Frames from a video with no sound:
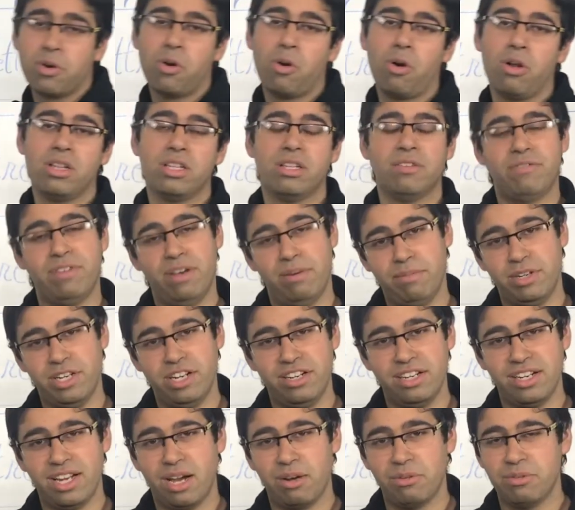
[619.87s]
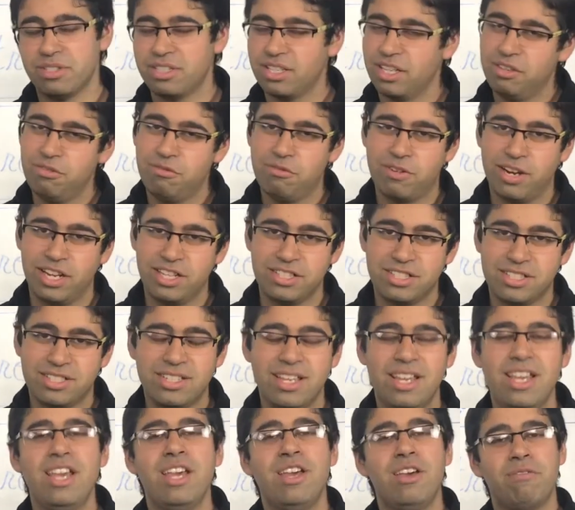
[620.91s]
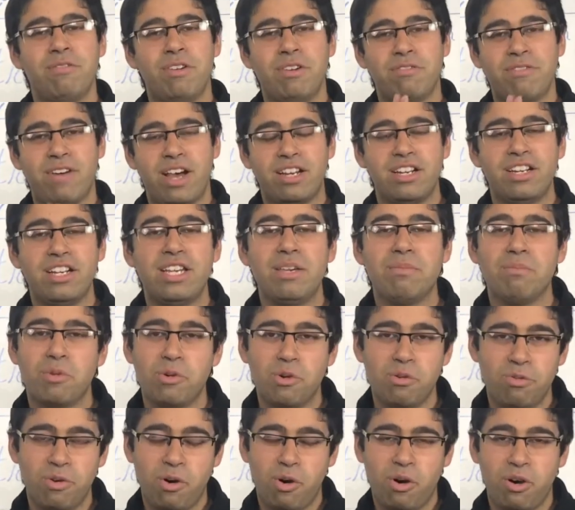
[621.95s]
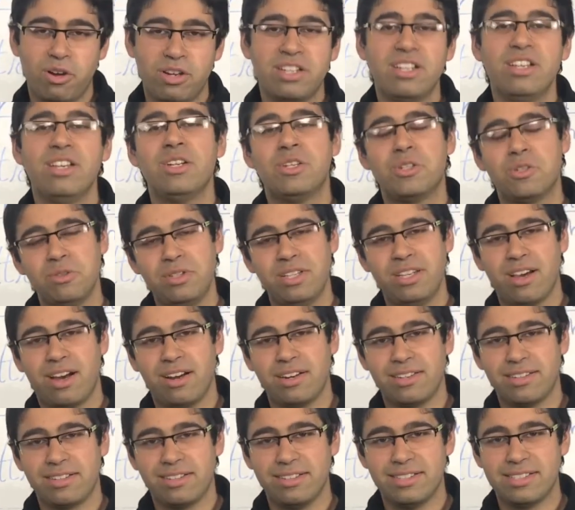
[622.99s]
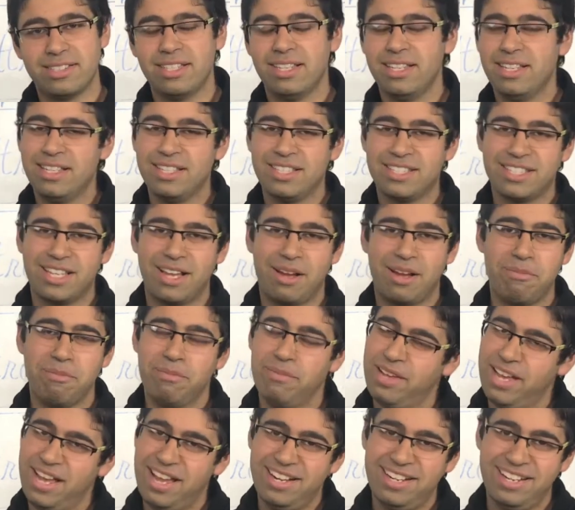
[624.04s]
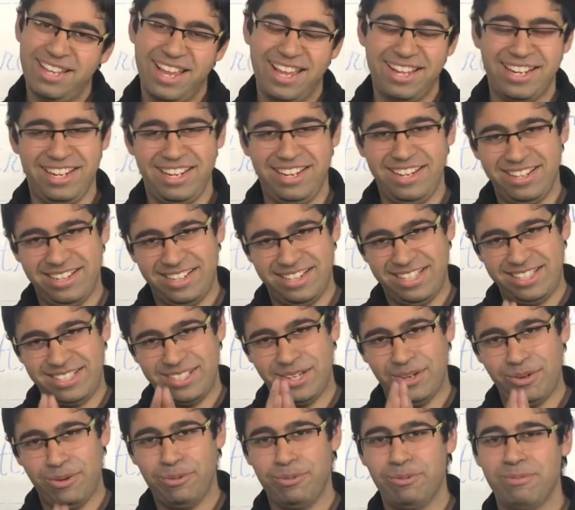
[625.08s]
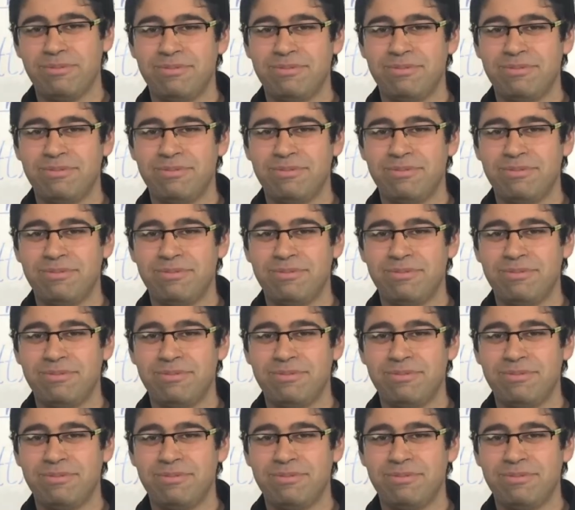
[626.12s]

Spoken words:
all the feminine nouns in French. We finally move on to the articles some and any. Let's go.